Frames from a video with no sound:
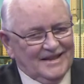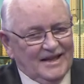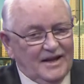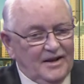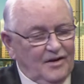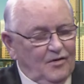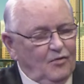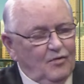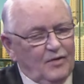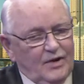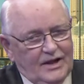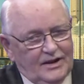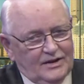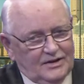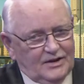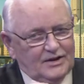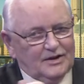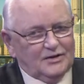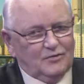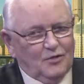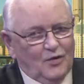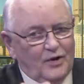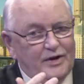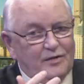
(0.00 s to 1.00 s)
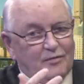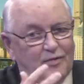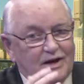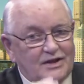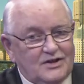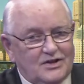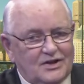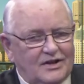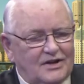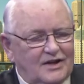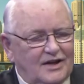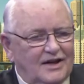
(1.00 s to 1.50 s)
late well when the
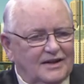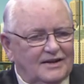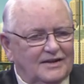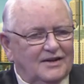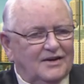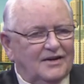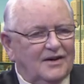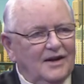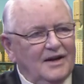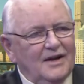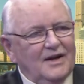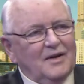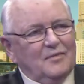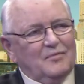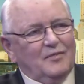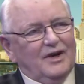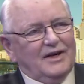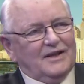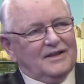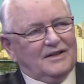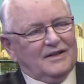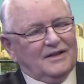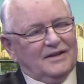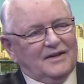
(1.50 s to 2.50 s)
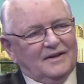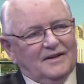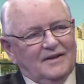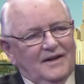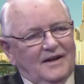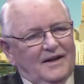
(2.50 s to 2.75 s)
bus got there, but uh,